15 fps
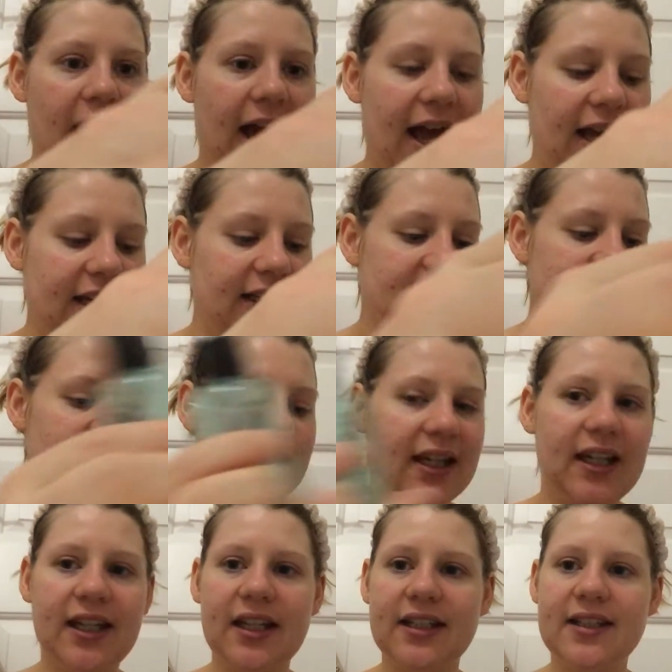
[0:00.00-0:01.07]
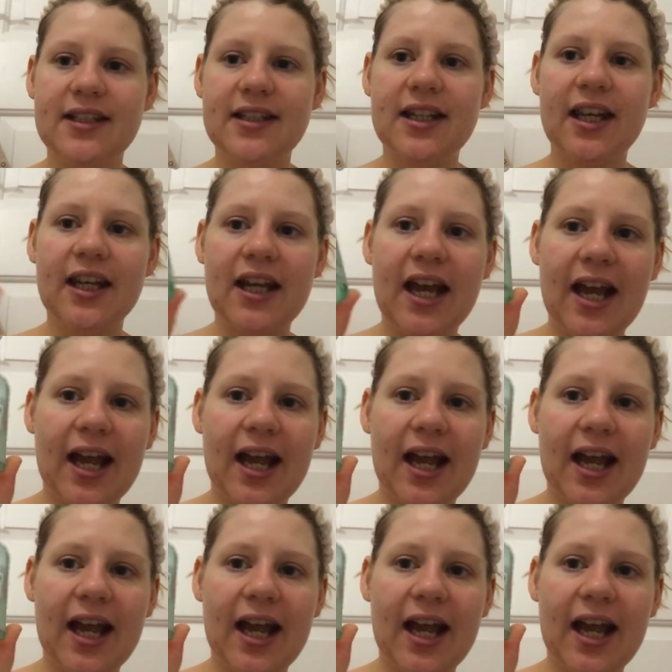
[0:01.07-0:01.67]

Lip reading: and it's the Skin